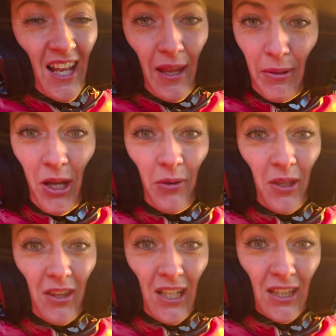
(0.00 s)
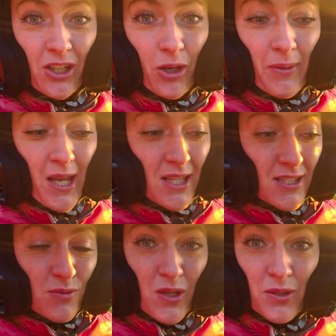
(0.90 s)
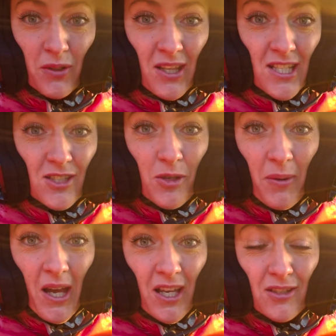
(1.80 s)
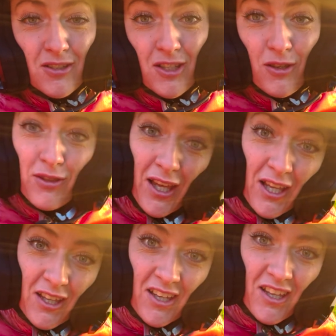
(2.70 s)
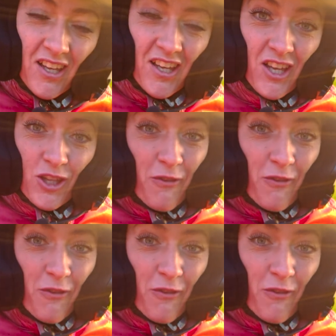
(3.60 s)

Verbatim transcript: Let me know what you think in the comments. Which one of these two bikes do you think you